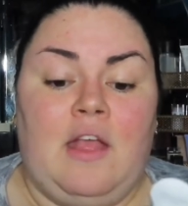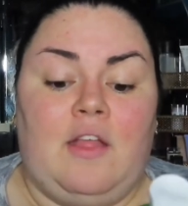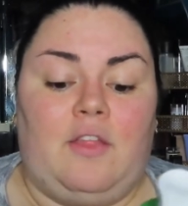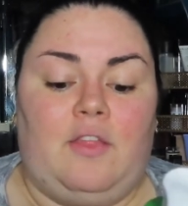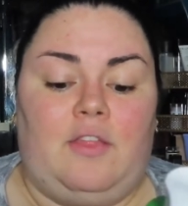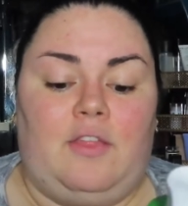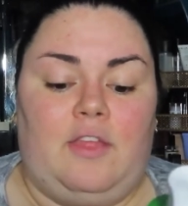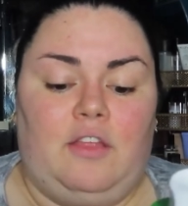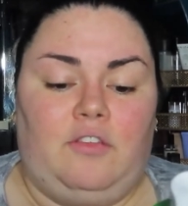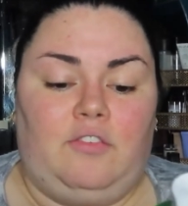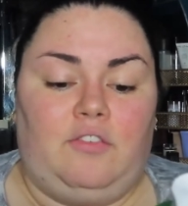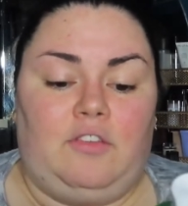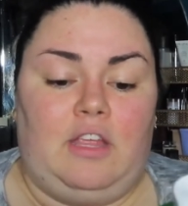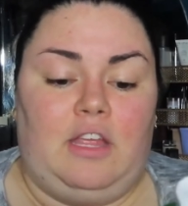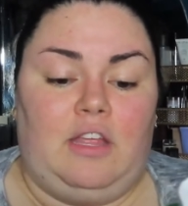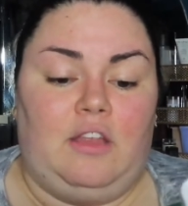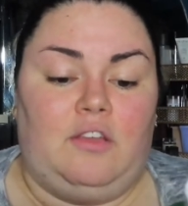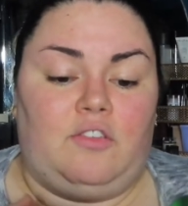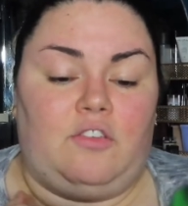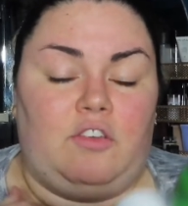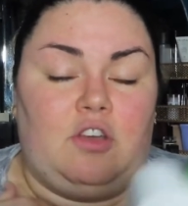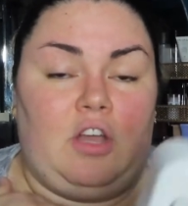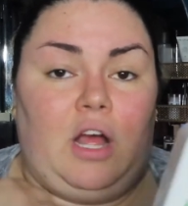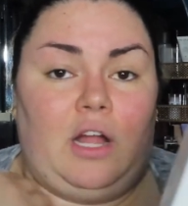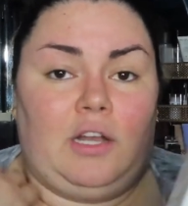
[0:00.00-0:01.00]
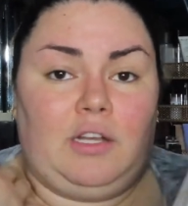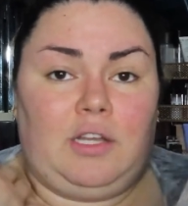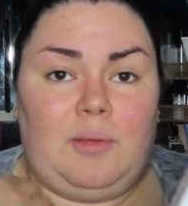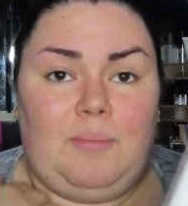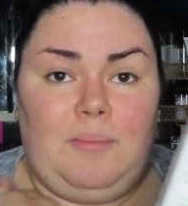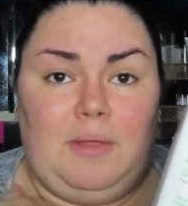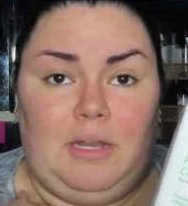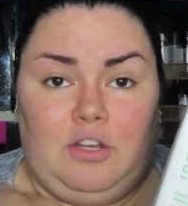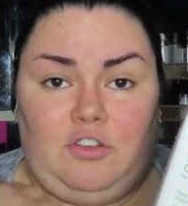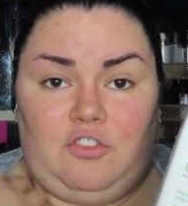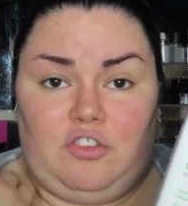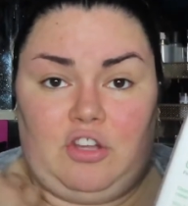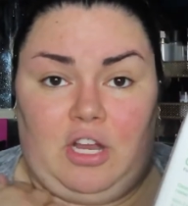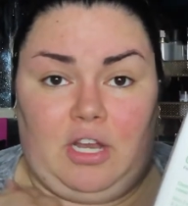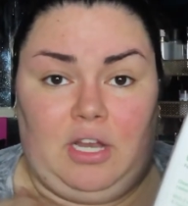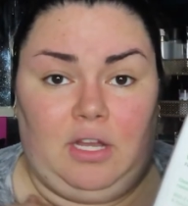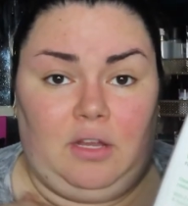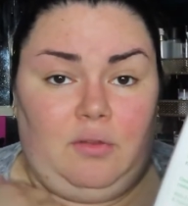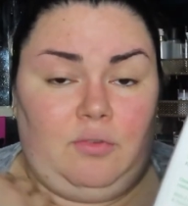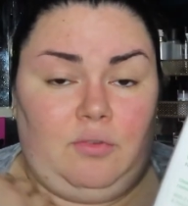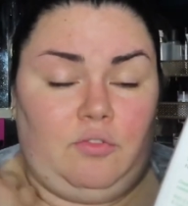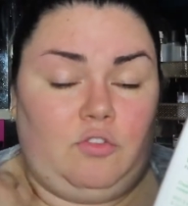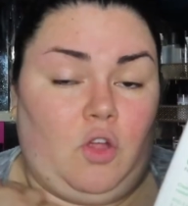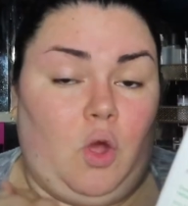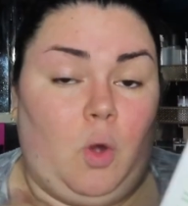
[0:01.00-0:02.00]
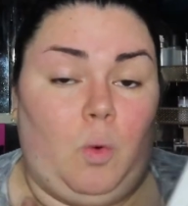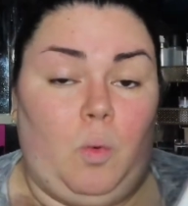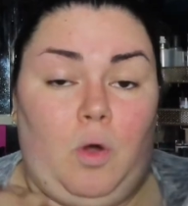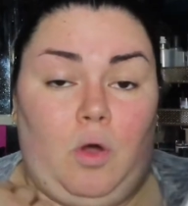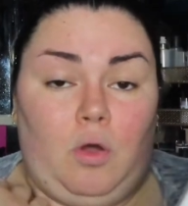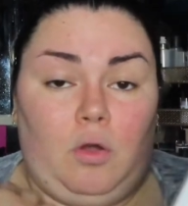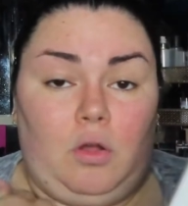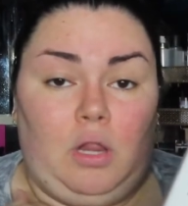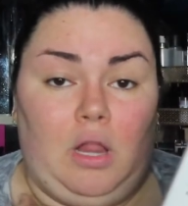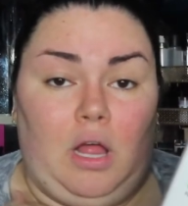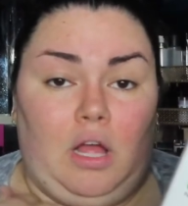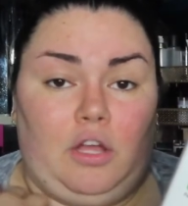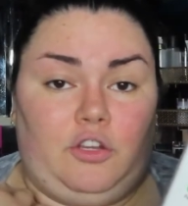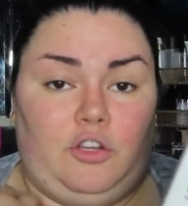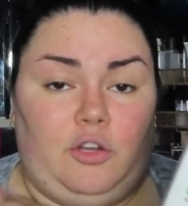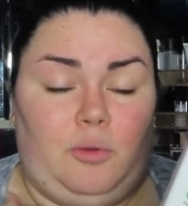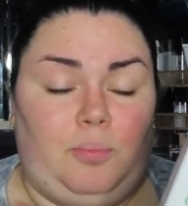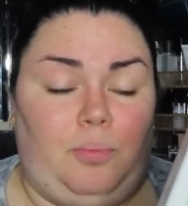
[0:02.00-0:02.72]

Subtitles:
This is non-comedogenic, so it won't clog your